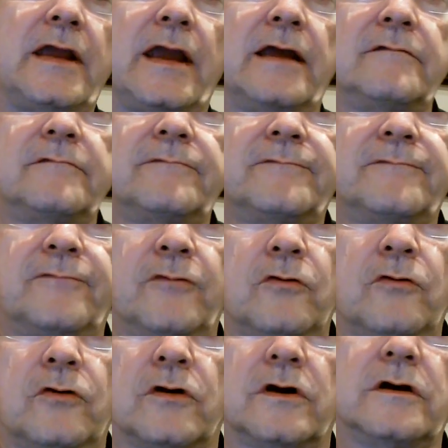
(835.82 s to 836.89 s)
and
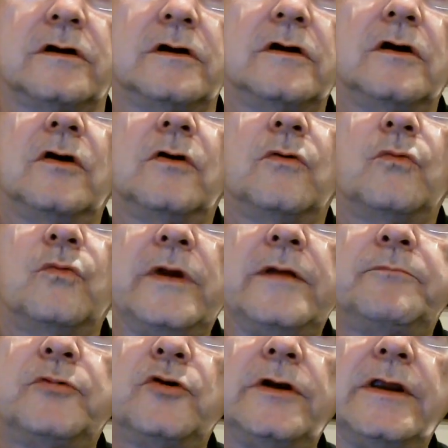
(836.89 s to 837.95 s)
4, we
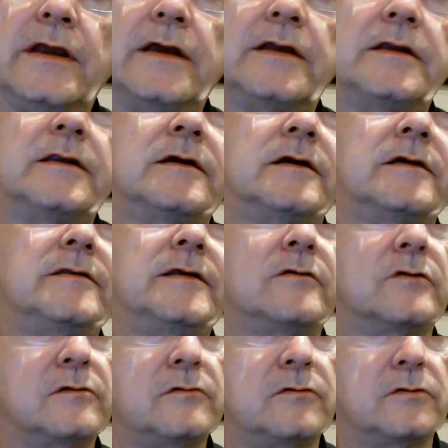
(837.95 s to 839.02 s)
put in the
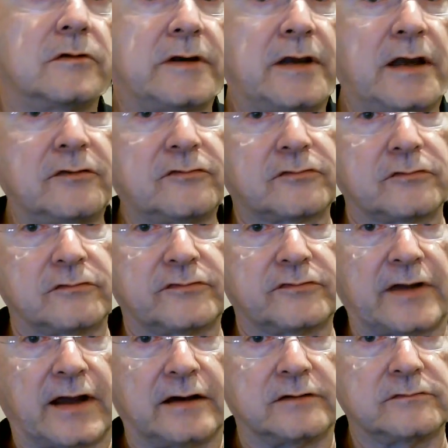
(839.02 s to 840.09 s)
orchestral
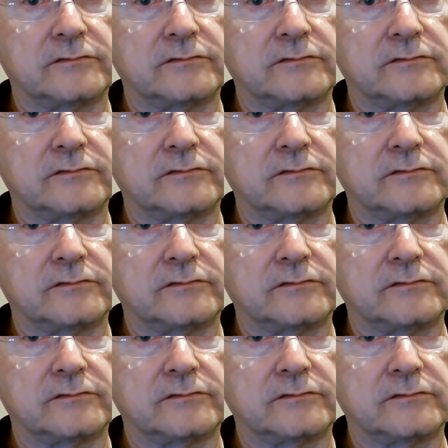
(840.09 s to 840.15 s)
sounds.